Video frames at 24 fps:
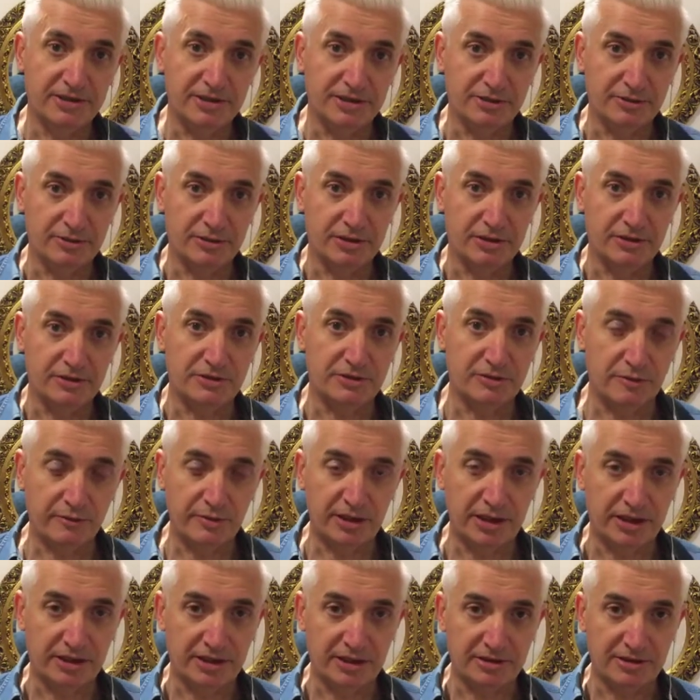Historic Houses of
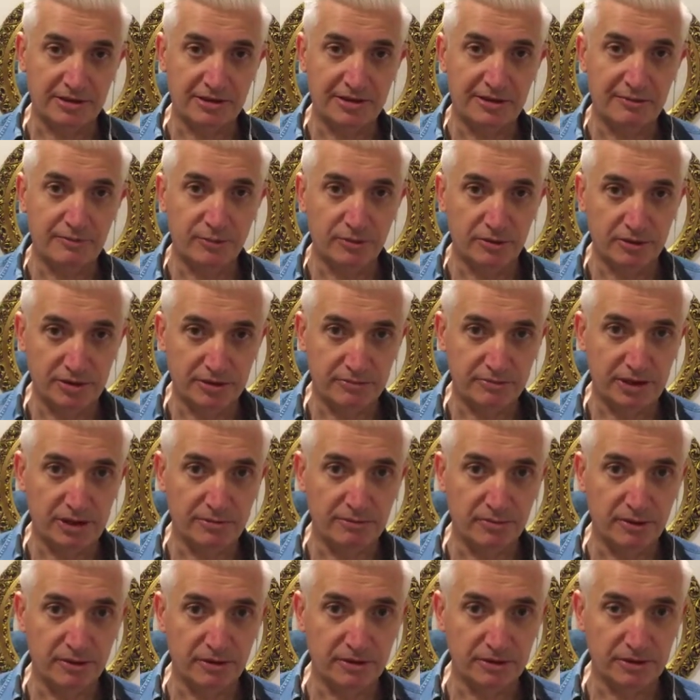Romania, Casa d'Epoca, my
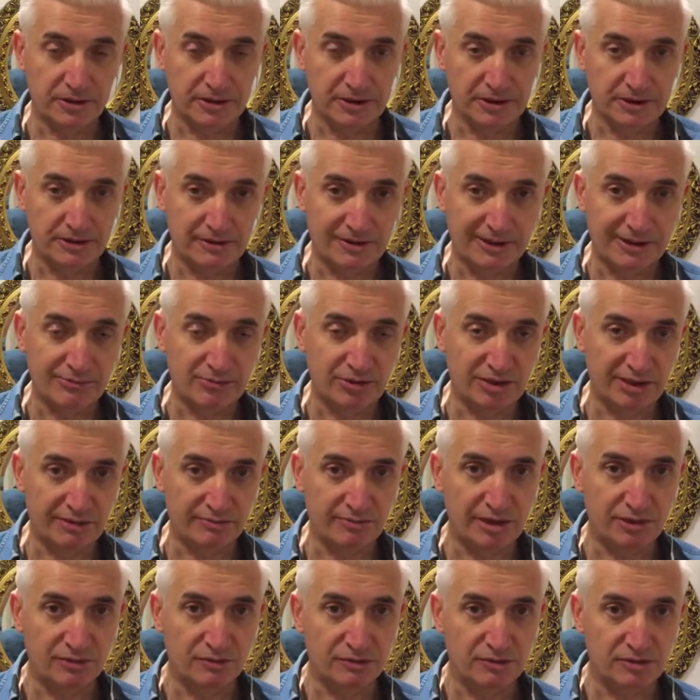blog, and coming on
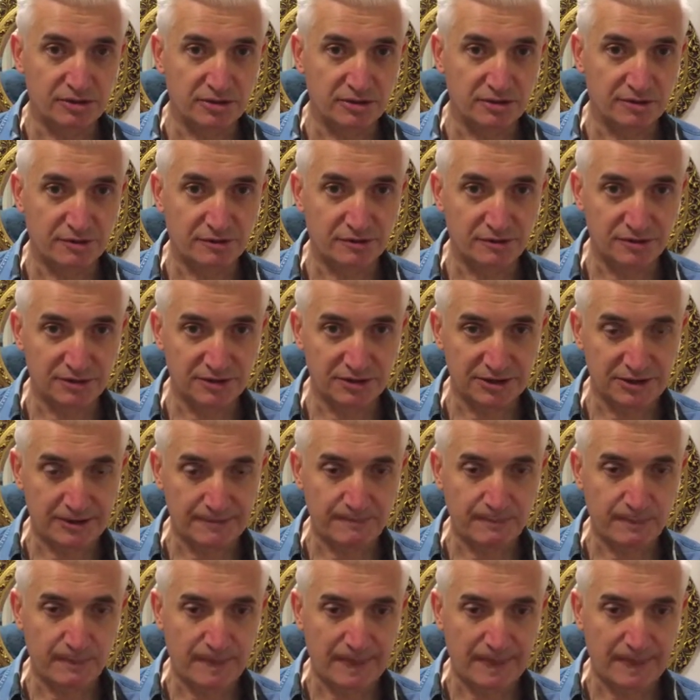my tours and courses,